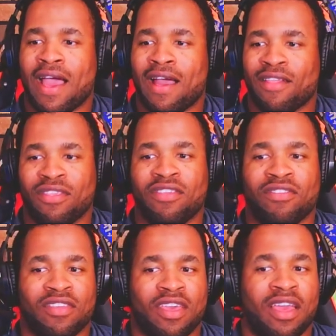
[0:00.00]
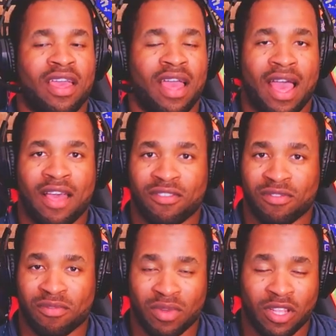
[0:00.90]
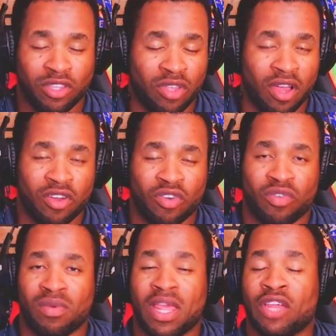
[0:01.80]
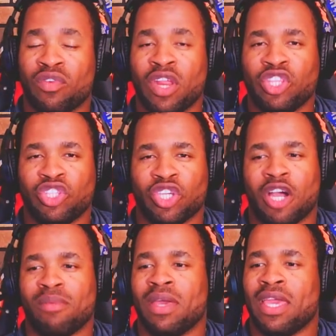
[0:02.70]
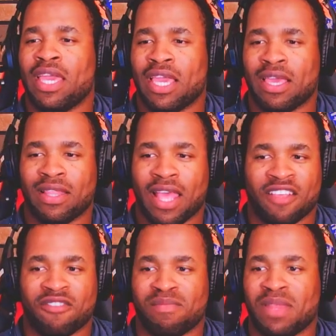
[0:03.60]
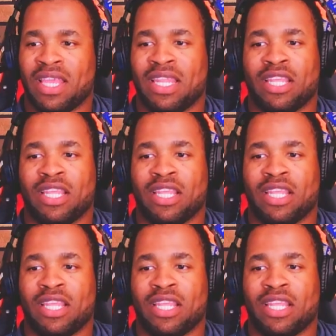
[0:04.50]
This year has really done a great job in explaining